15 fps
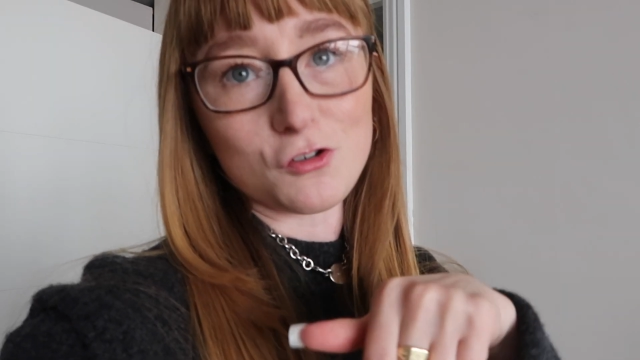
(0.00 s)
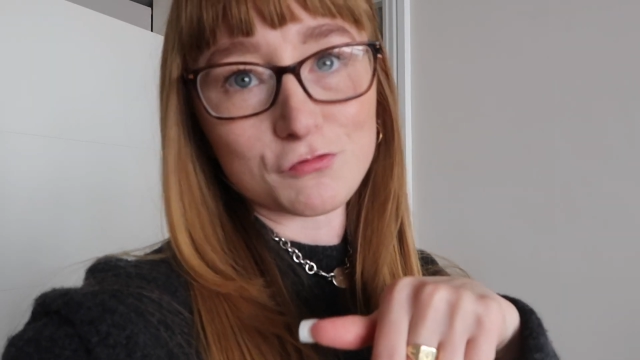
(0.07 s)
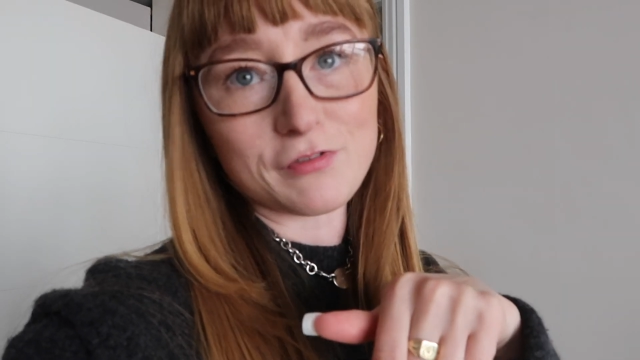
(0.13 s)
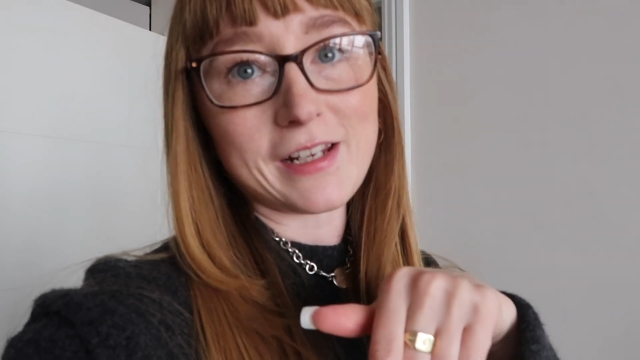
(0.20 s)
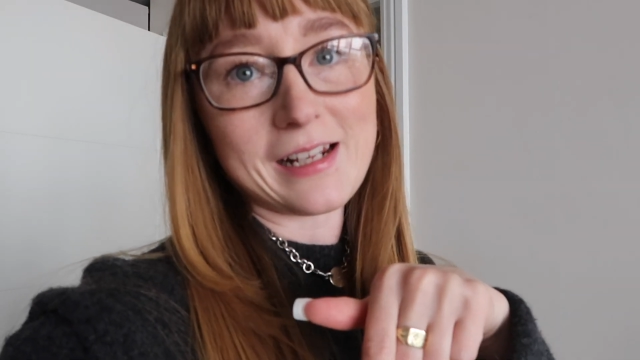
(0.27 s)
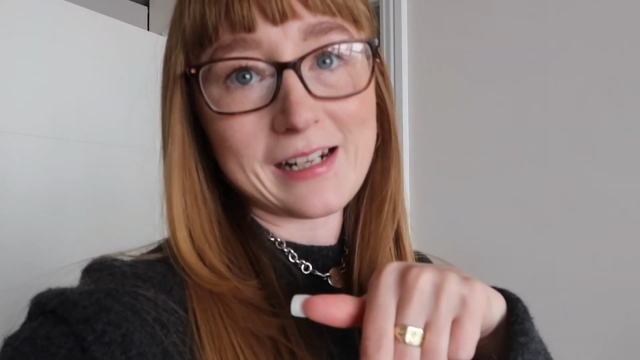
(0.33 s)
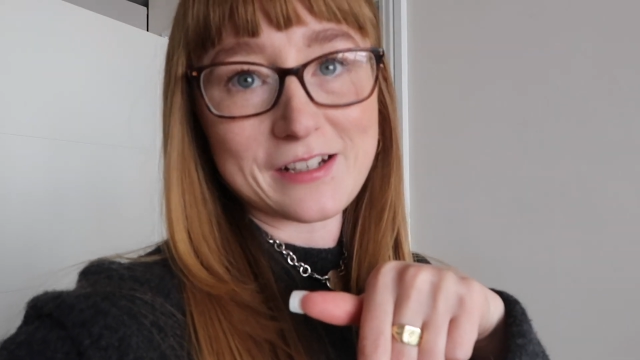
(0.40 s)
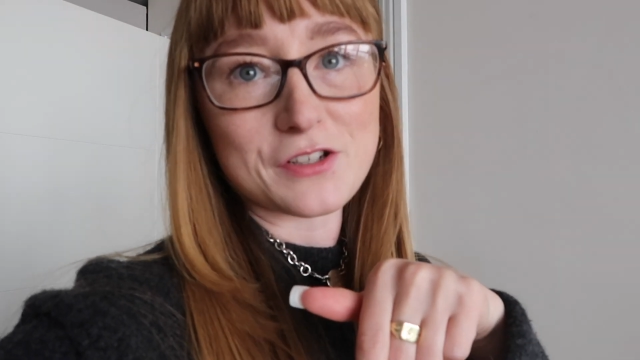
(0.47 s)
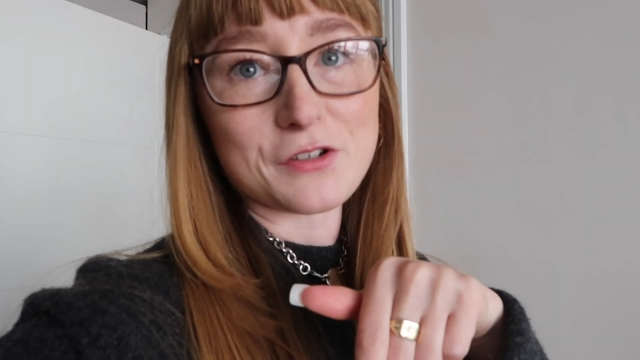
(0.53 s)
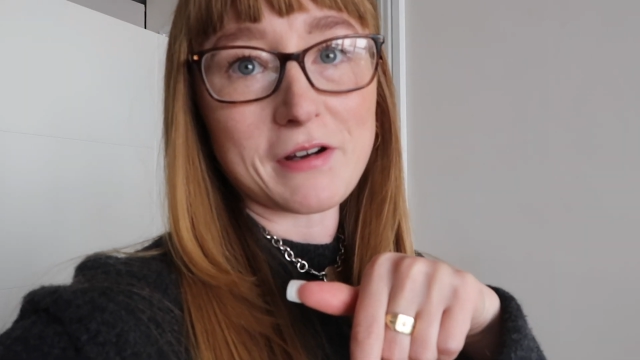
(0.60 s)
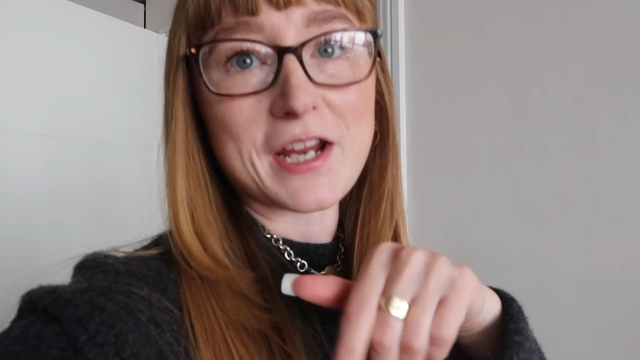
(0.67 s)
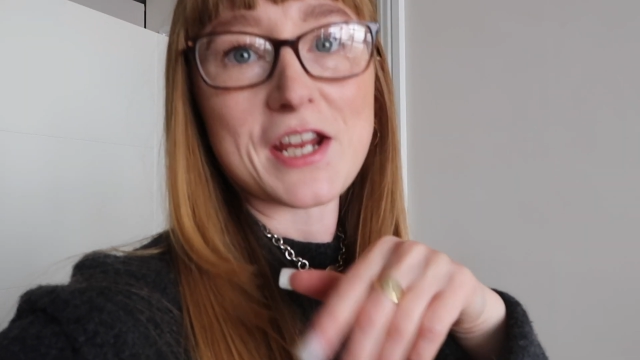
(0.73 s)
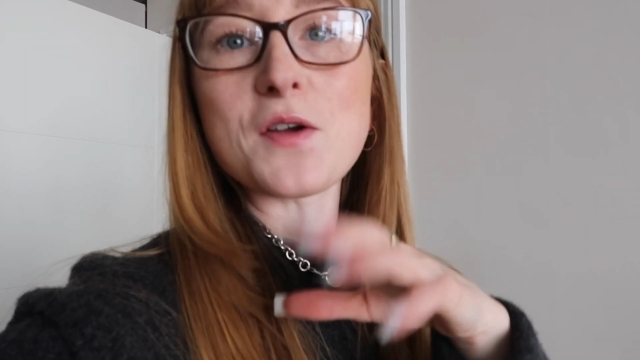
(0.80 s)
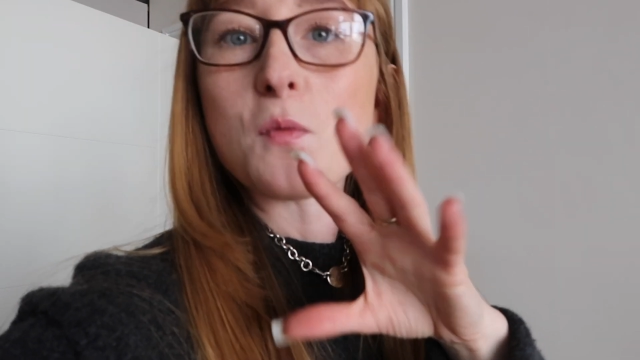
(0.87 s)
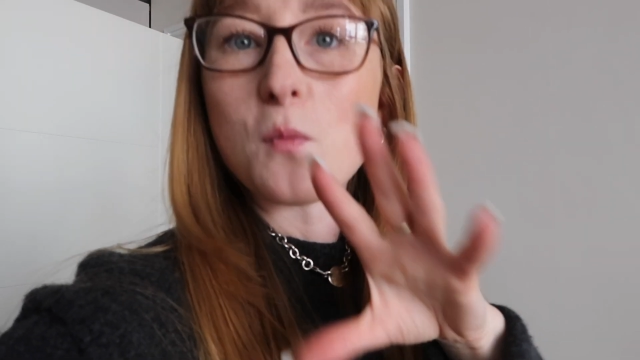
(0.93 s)

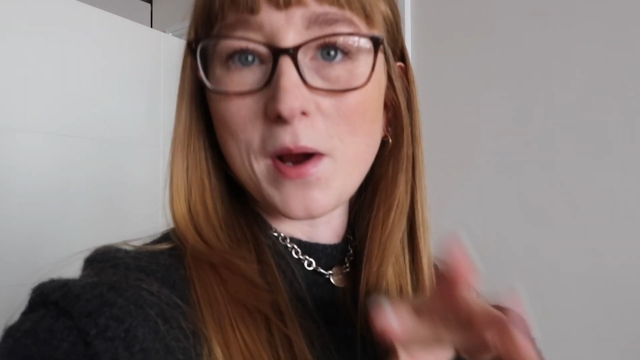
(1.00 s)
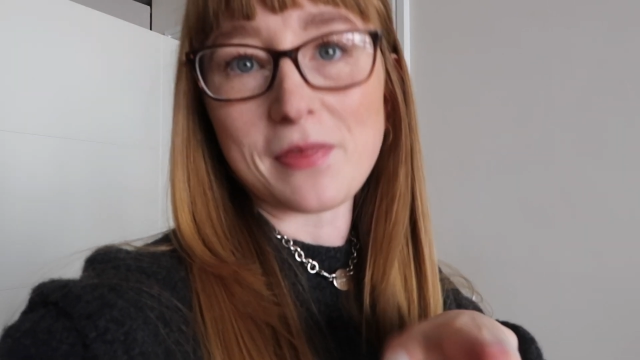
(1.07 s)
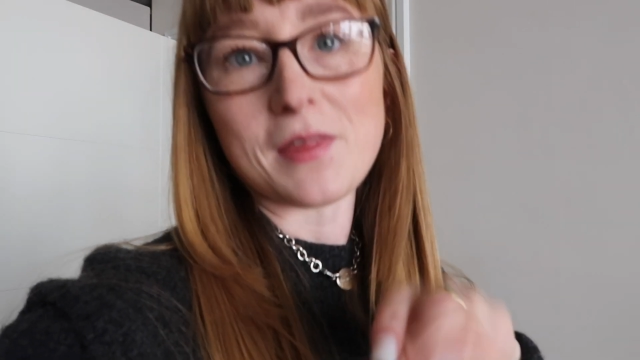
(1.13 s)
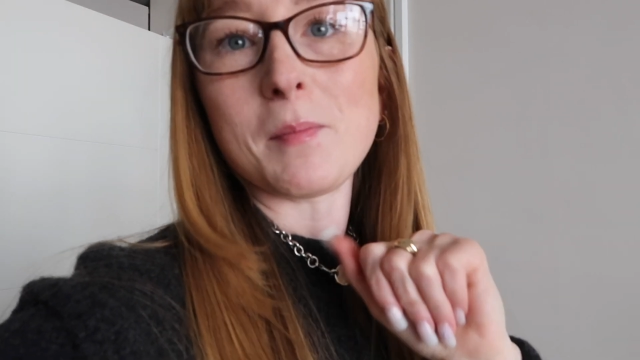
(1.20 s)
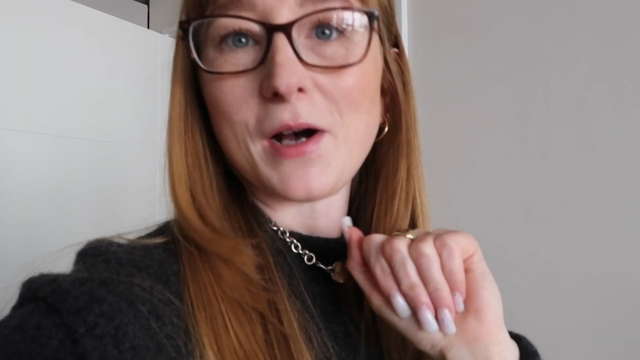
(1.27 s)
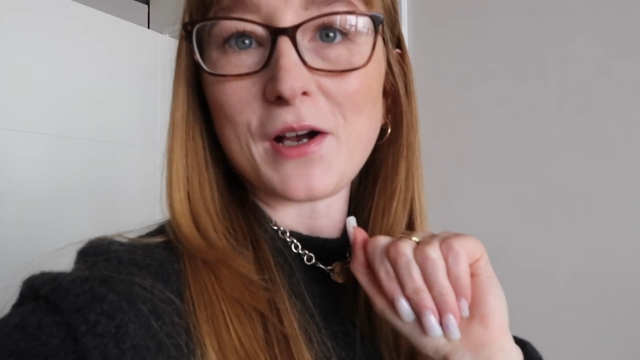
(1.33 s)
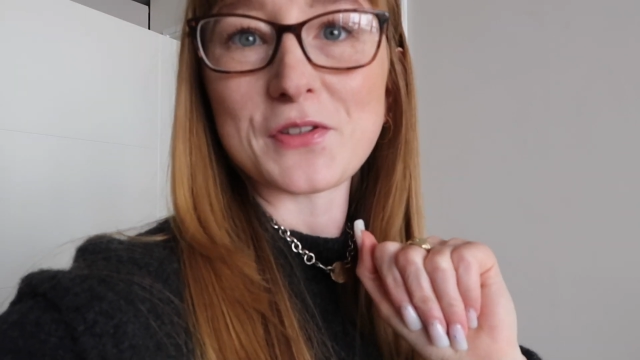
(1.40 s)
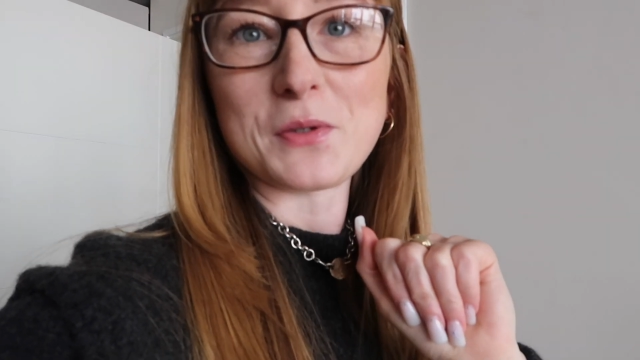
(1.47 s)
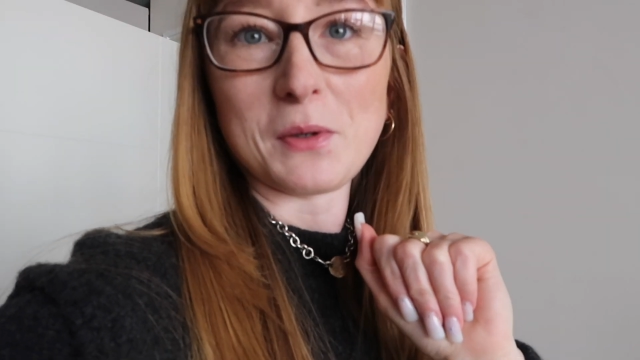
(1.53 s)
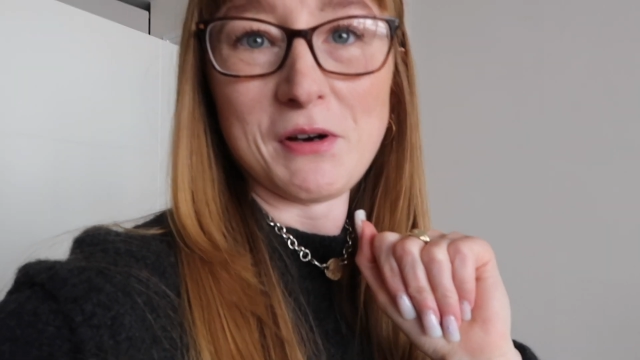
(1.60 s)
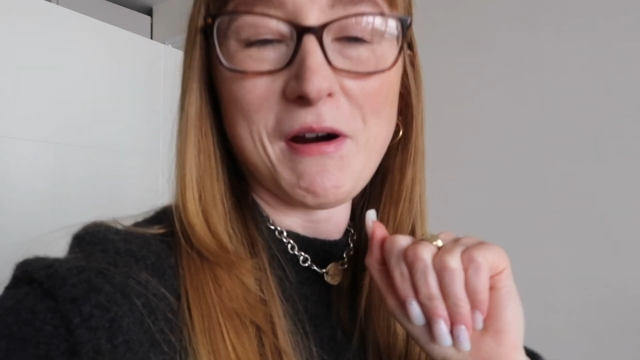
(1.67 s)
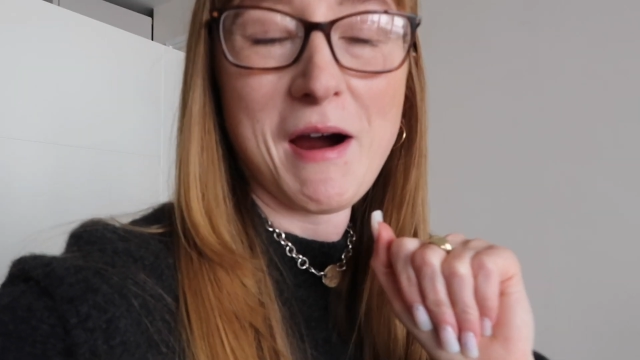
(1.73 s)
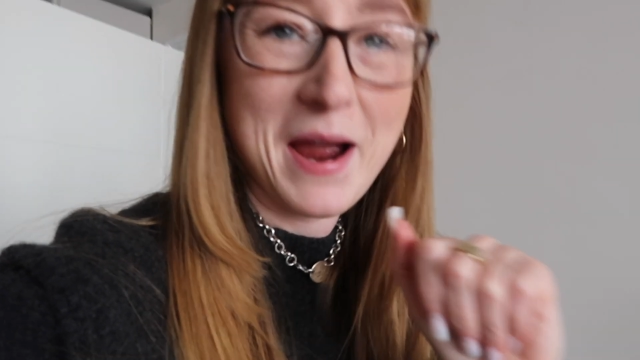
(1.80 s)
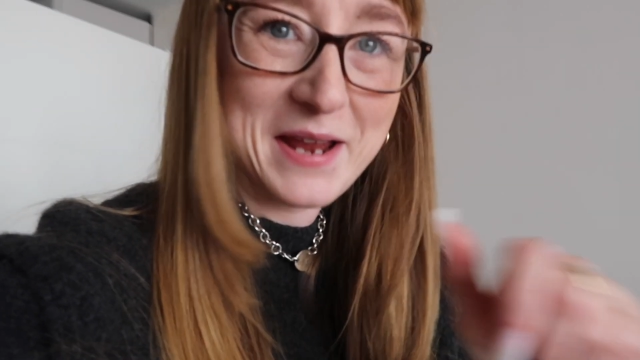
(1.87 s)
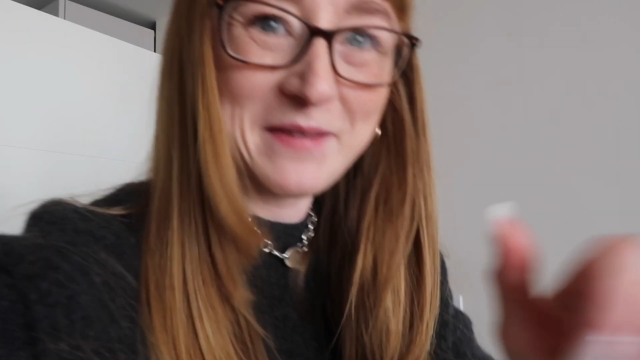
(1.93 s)
reiterate when the parcel
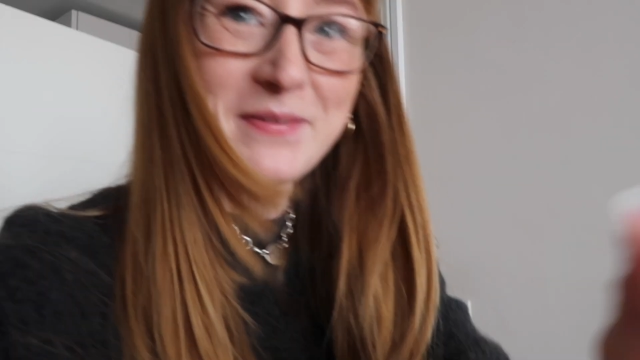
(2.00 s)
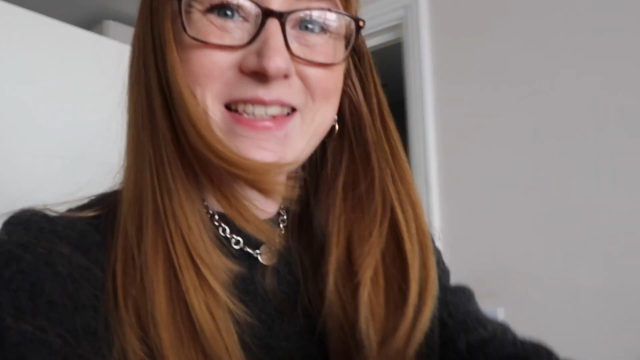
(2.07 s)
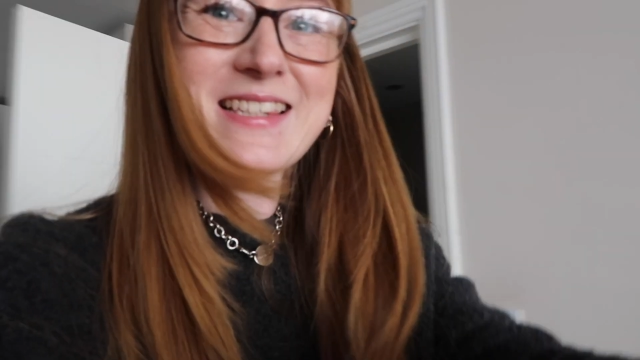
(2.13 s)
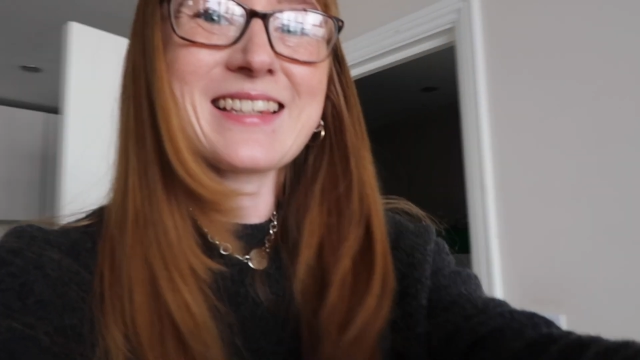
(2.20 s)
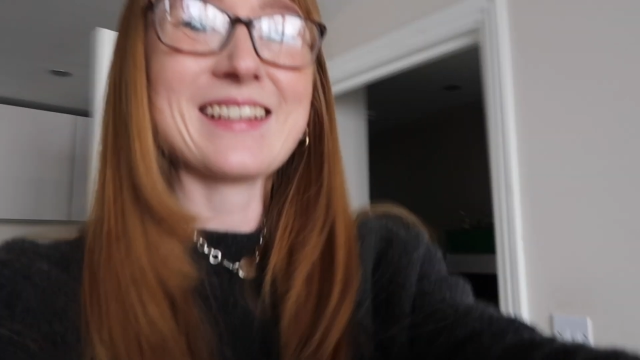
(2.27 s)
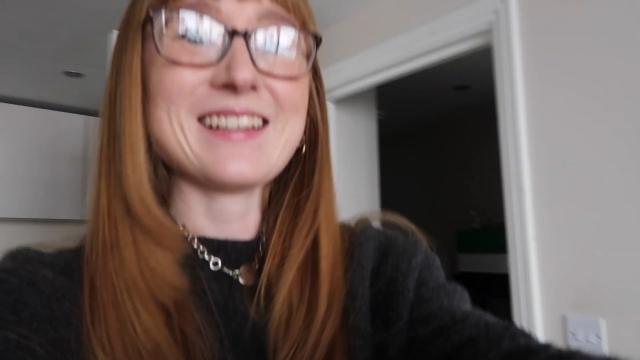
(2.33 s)
arrives.